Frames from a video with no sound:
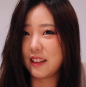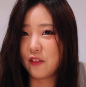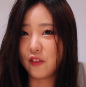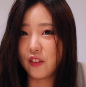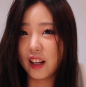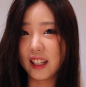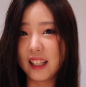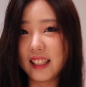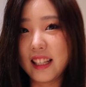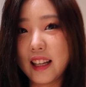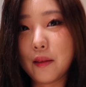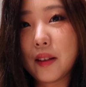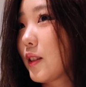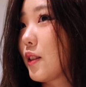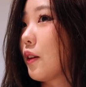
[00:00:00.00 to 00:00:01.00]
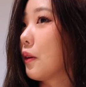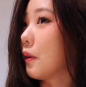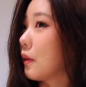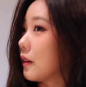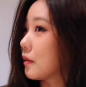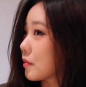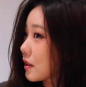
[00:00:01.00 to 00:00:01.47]
very damaged.
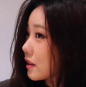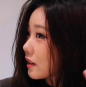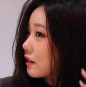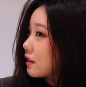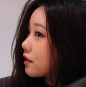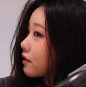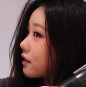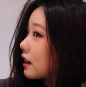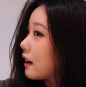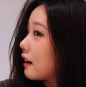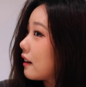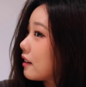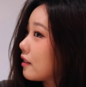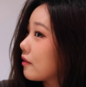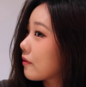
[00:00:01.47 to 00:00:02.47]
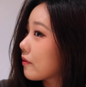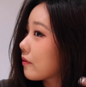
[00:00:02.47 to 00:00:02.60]
So I'm just gonna do that.